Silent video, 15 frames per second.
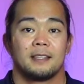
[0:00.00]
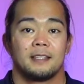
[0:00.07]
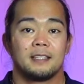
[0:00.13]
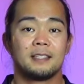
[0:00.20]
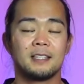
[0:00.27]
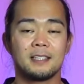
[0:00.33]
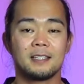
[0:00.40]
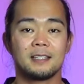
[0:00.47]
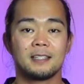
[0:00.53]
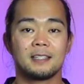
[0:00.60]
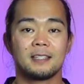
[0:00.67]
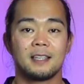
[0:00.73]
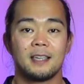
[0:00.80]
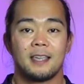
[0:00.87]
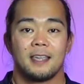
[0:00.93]
6,
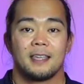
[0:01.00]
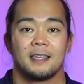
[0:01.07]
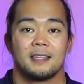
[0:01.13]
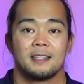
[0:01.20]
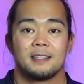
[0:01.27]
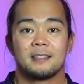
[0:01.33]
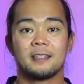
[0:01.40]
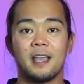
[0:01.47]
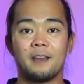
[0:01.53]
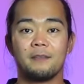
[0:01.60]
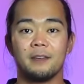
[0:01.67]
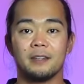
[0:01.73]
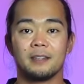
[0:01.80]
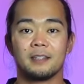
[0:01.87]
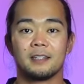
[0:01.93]

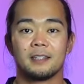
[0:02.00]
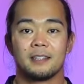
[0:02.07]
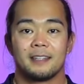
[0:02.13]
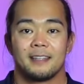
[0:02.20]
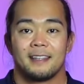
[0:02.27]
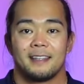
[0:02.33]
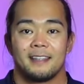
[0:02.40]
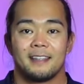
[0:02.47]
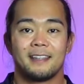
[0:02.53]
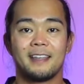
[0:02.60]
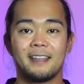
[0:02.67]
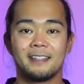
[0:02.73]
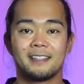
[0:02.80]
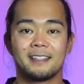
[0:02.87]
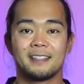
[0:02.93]
7,
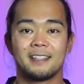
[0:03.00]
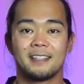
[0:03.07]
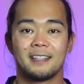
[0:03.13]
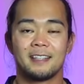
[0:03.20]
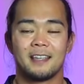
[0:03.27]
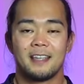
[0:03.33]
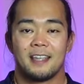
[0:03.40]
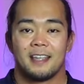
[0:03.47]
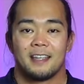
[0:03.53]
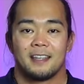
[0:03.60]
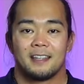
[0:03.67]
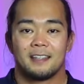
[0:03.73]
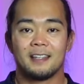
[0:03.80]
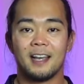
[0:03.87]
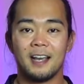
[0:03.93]
8,
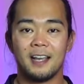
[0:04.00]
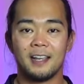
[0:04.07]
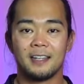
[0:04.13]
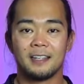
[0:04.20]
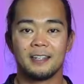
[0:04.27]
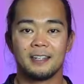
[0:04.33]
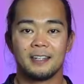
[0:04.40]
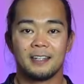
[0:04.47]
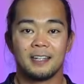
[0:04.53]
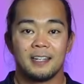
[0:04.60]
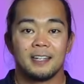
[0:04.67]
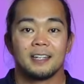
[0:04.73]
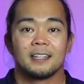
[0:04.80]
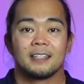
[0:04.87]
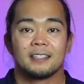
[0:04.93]
9,
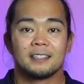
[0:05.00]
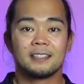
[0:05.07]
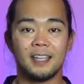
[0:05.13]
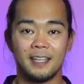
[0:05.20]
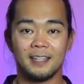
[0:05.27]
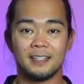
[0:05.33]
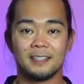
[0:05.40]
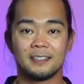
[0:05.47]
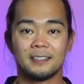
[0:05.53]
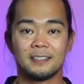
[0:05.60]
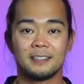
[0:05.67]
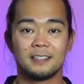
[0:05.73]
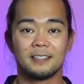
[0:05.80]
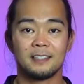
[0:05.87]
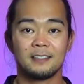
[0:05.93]
10.
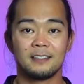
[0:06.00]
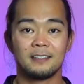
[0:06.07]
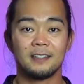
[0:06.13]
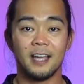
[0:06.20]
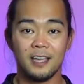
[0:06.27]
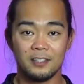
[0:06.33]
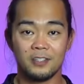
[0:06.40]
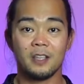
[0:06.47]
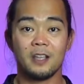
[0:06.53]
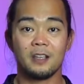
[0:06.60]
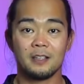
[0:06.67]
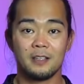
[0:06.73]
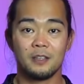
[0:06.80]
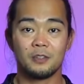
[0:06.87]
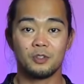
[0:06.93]
That's
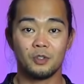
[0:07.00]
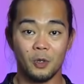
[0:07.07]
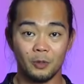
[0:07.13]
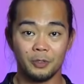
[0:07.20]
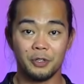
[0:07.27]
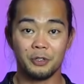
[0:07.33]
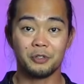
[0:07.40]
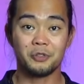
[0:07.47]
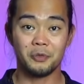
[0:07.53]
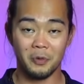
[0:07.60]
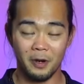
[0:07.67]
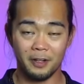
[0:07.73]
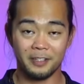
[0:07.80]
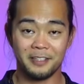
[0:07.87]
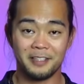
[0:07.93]
shoulder
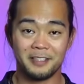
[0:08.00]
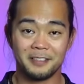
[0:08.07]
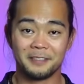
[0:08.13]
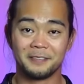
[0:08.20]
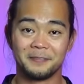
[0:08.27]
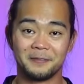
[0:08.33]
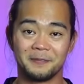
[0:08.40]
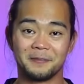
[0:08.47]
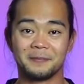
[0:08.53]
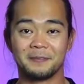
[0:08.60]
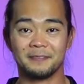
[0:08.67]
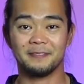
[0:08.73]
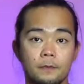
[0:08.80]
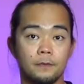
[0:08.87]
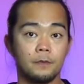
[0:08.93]
shrugs.
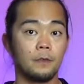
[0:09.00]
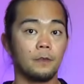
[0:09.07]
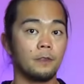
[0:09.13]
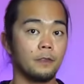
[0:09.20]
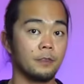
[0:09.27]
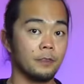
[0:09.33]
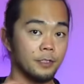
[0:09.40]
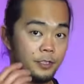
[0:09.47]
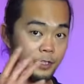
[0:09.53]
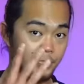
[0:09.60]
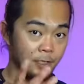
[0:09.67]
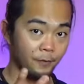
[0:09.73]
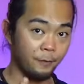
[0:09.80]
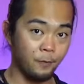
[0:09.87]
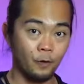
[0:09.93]
This is the
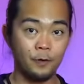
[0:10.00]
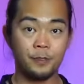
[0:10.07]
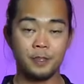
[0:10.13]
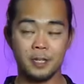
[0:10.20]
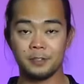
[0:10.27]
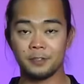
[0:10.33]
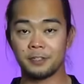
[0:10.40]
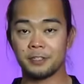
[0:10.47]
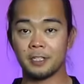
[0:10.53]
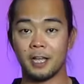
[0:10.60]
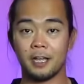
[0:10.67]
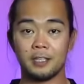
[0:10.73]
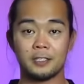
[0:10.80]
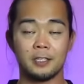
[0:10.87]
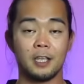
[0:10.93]
fourth
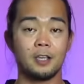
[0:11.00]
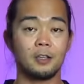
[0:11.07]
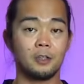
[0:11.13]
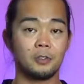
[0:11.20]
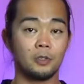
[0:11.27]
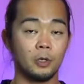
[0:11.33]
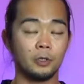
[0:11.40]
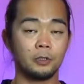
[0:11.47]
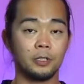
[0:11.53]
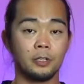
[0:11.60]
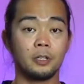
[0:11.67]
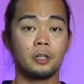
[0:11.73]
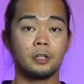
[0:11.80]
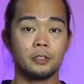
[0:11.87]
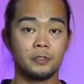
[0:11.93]
exercise,
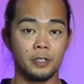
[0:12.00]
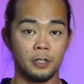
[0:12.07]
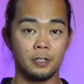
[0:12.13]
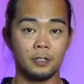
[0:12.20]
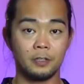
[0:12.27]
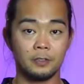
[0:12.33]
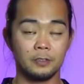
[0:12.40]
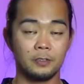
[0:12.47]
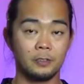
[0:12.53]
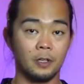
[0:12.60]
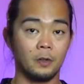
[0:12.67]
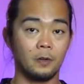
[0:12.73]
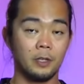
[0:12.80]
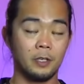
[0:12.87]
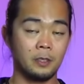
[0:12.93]
shoulder circles.
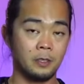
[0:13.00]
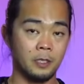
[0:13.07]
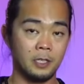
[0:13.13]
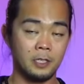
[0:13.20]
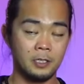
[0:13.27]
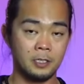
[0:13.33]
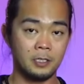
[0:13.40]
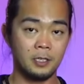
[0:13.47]
So in this